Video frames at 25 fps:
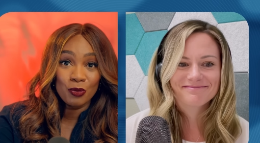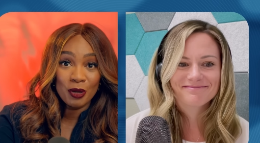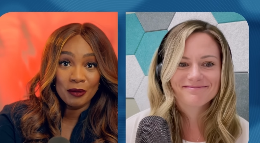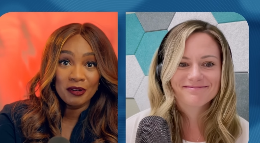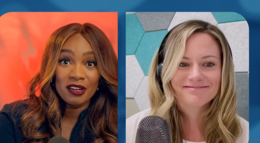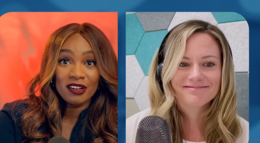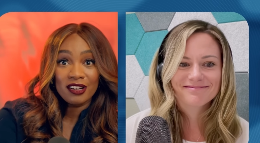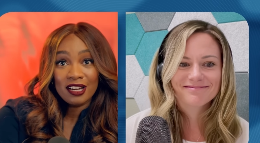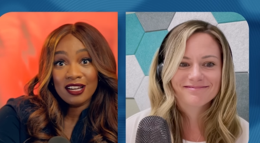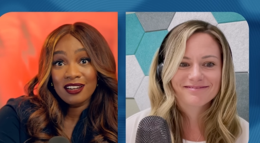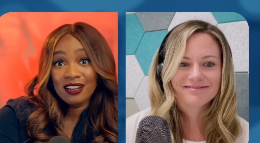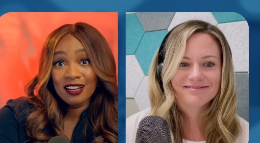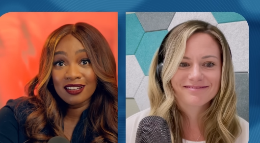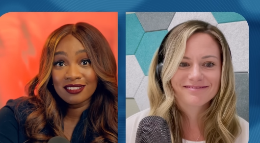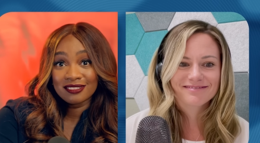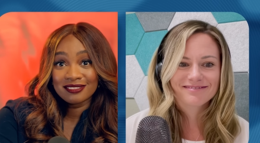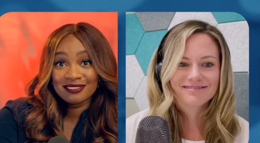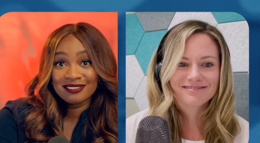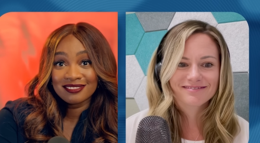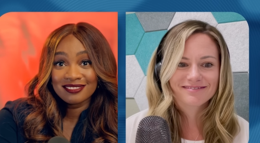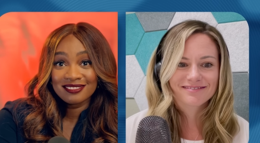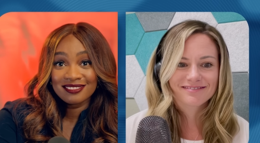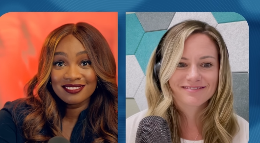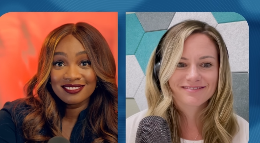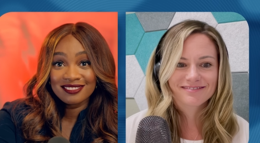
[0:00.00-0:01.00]
Speaker 1: women of color.
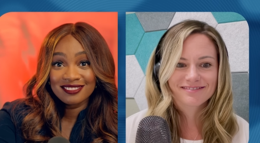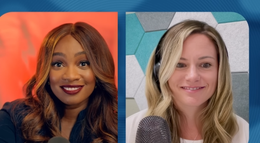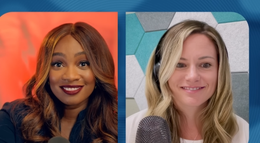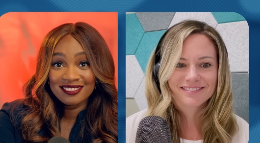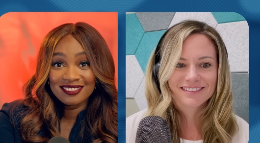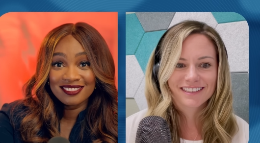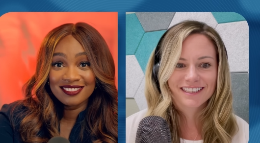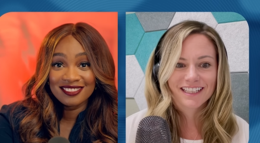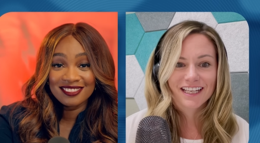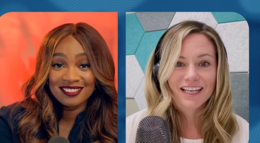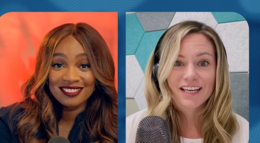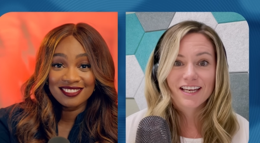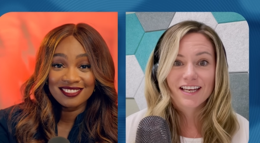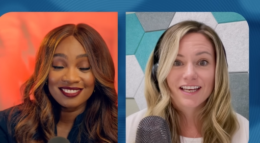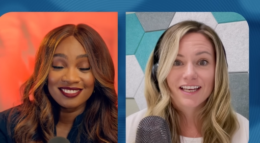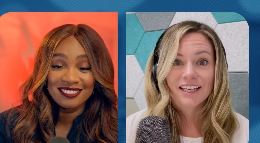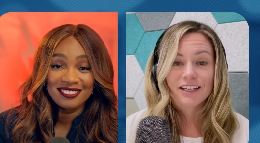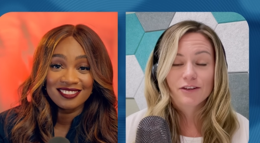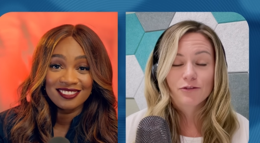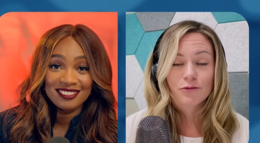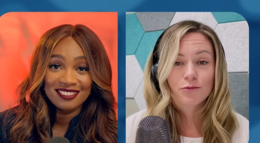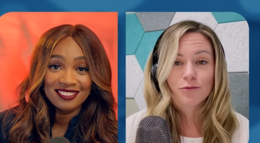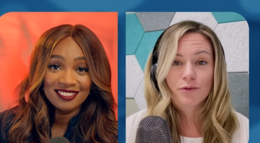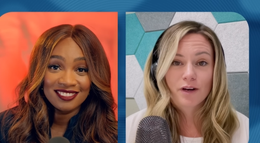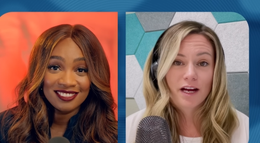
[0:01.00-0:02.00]

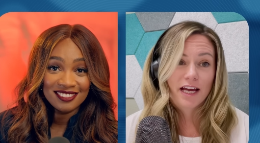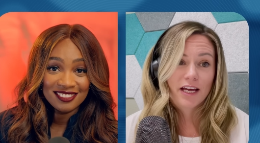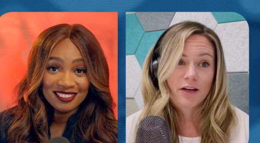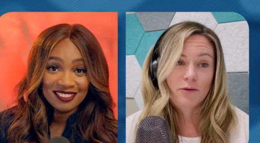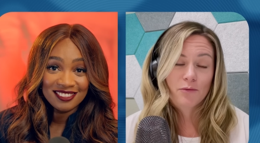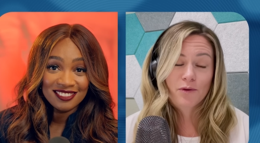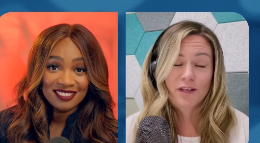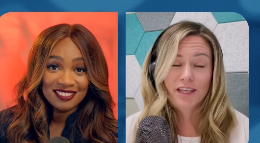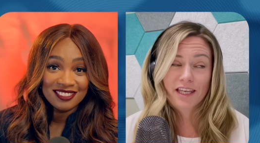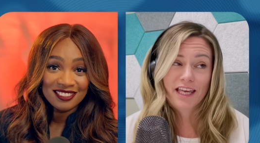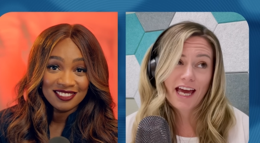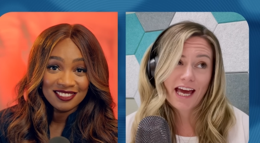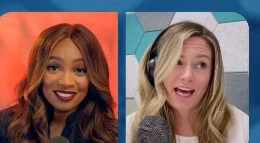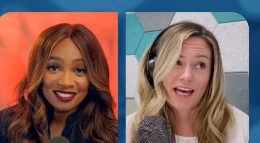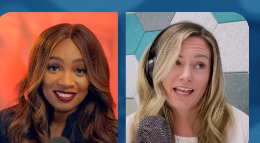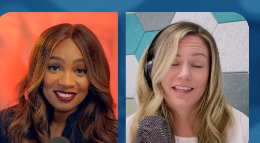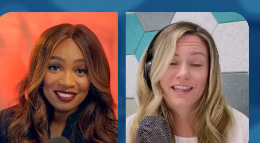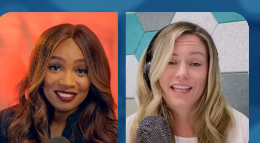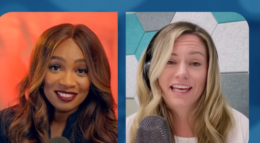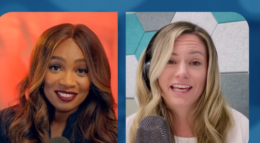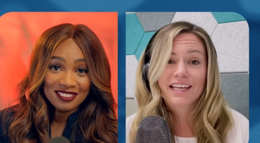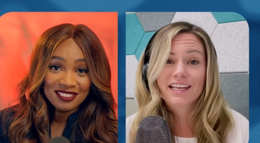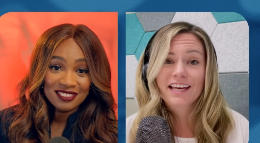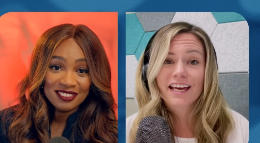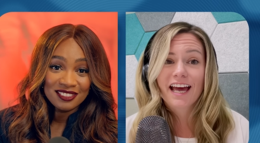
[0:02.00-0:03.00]
Speaker 2: Well, yeah,
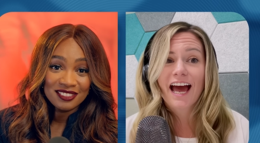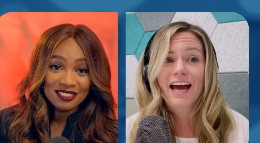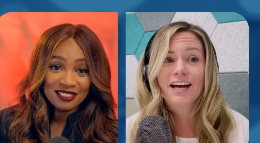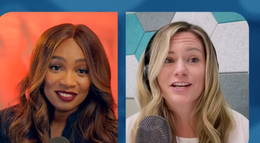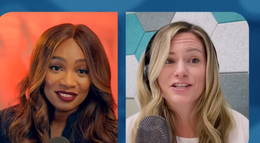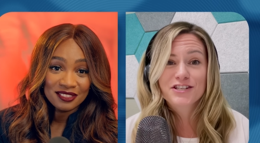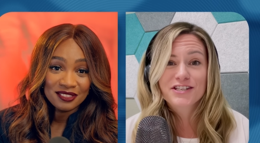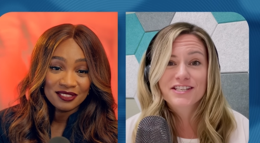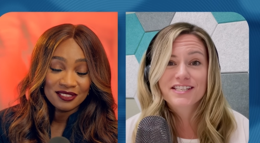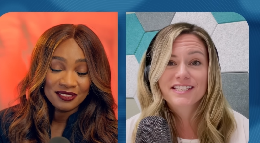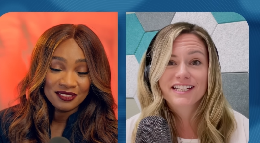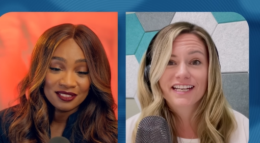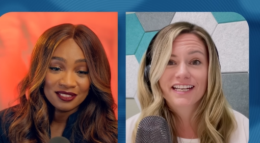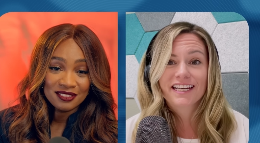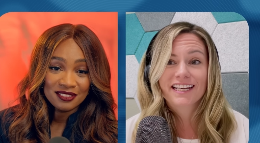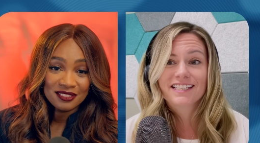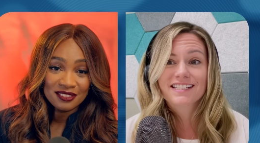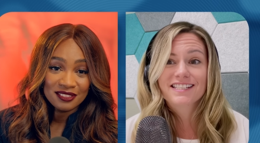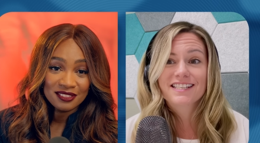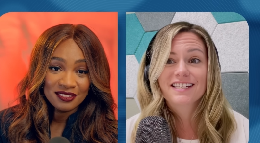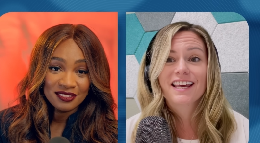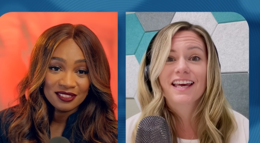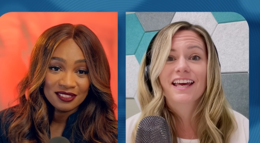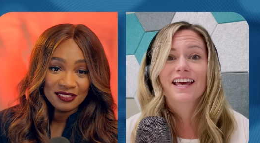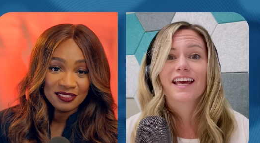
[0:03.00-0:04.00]
they actually state
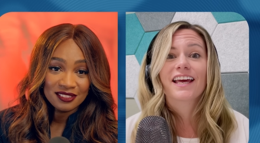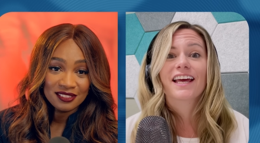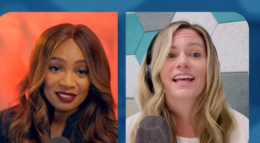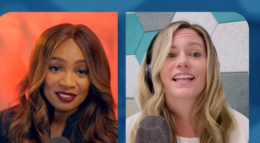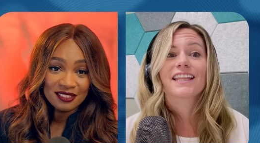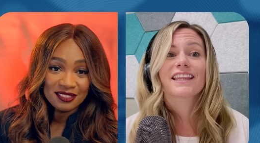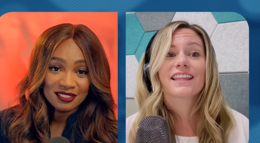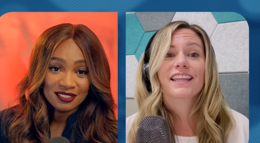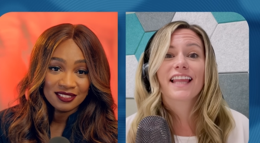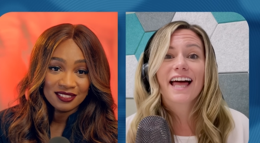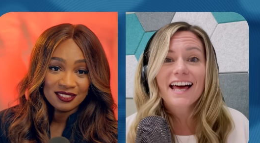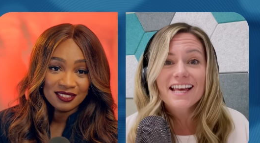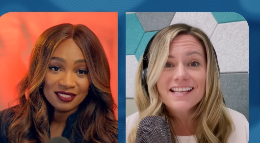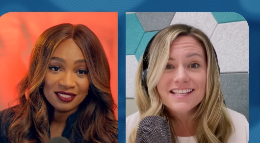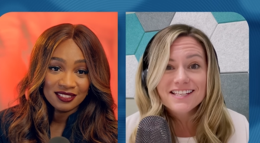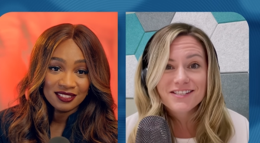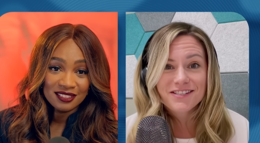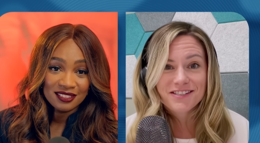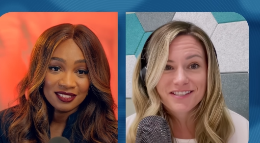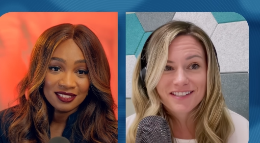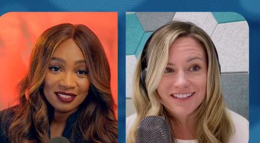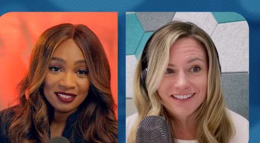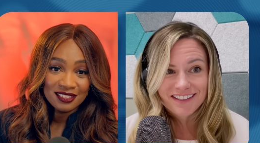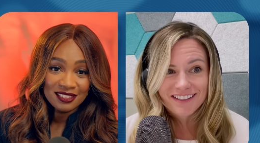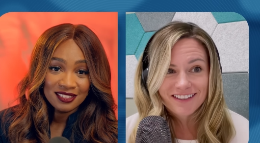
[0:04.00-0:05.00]
it's
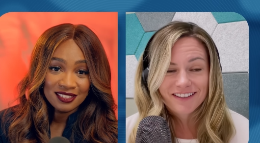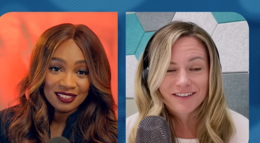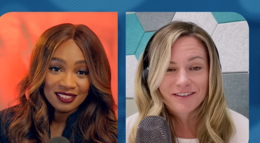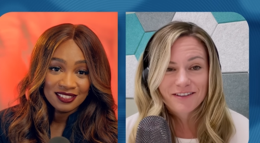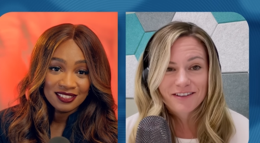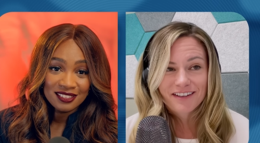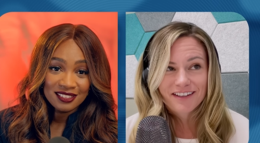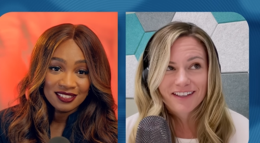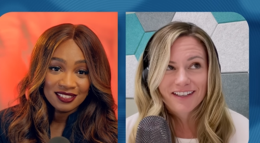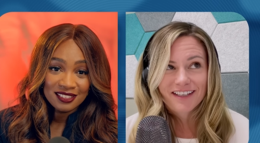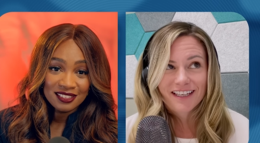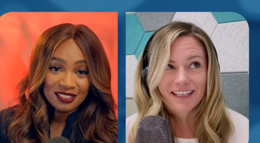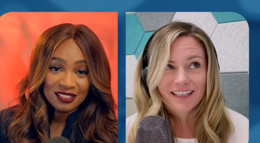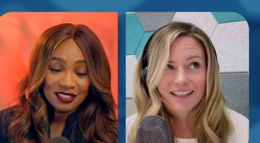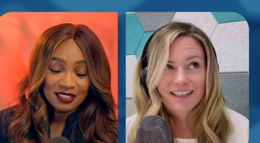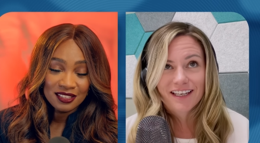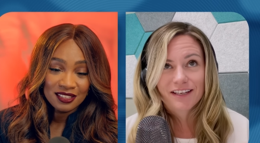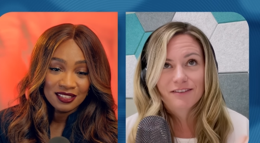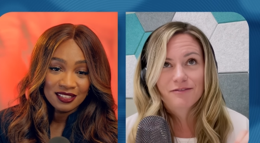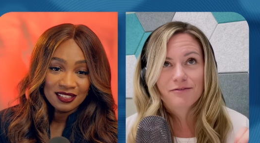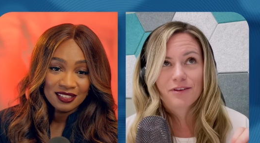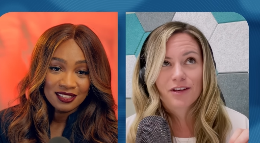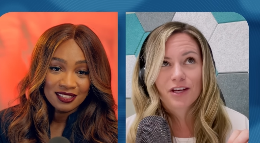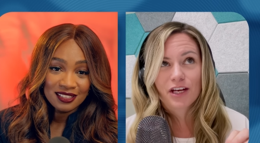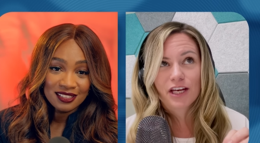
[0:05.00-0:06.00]
less
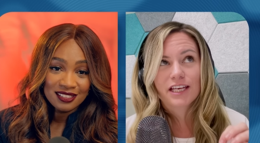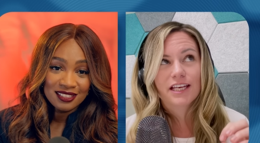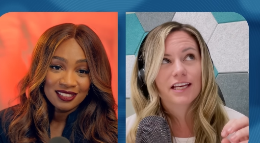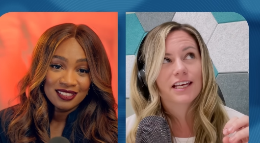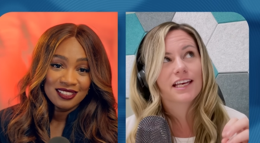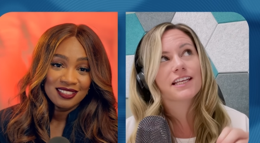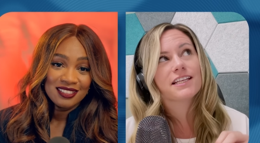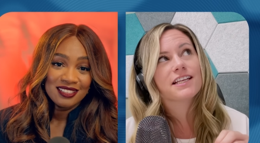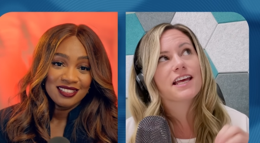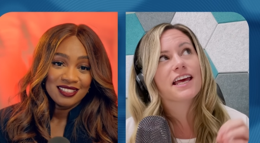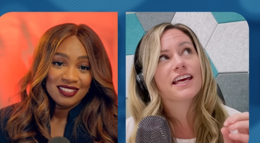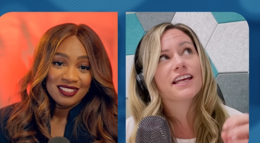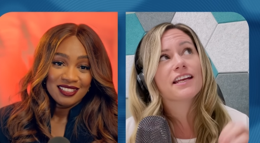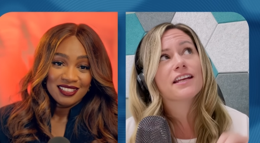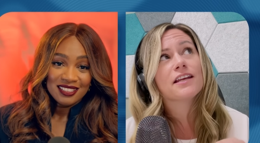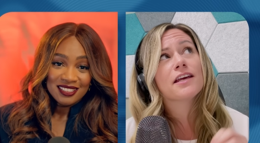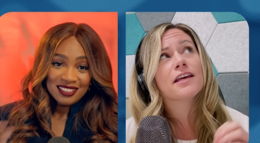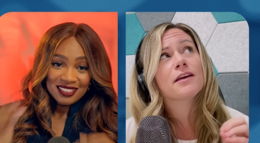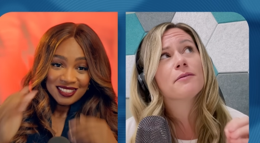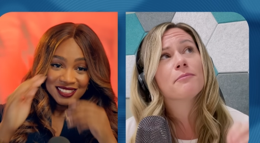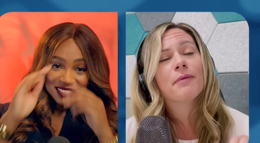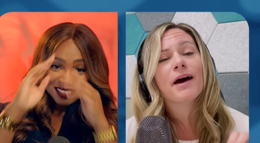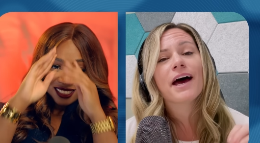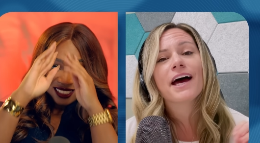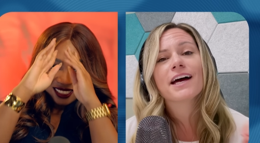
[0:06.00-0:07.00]
it, it, it
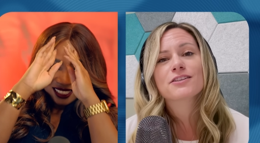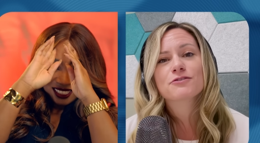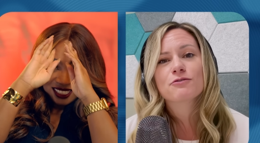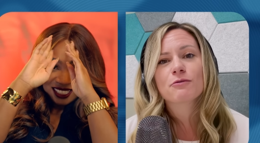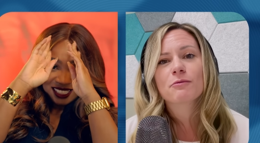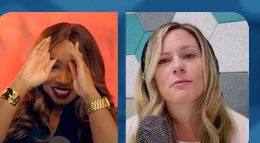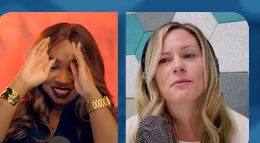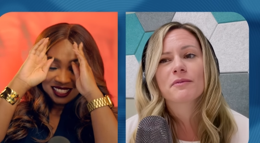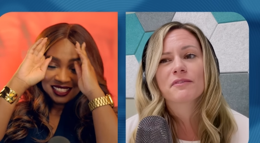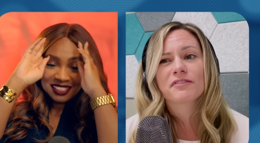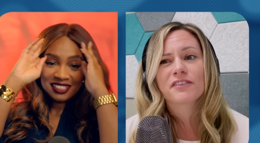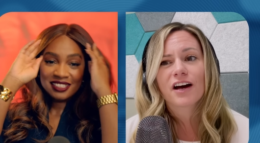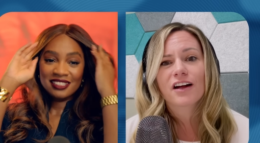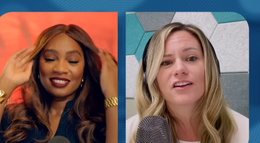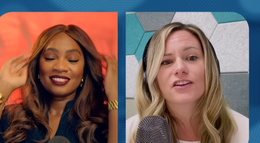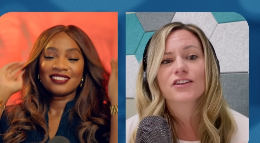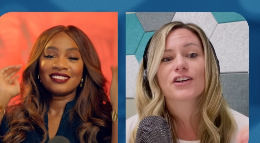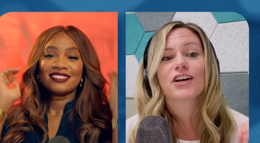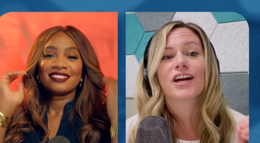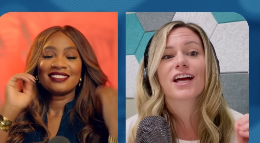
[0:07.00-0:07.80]
impacts women of color